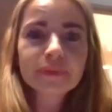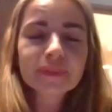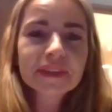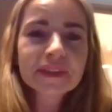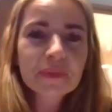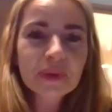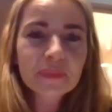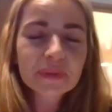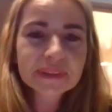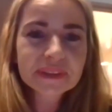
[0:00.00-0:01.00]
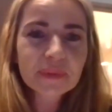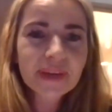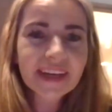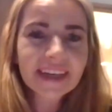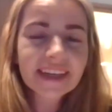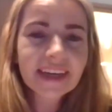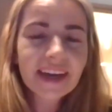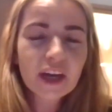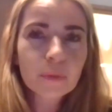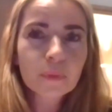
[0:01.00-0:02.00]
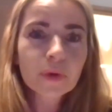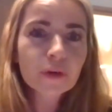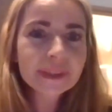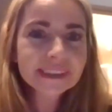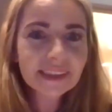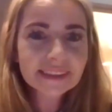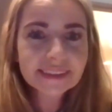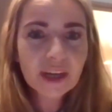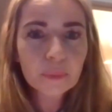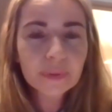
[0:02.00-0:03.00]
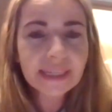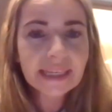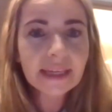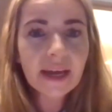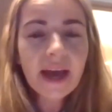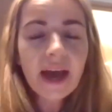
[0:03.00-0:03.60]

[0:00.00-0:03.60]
Super important work. We're a mid-sized company.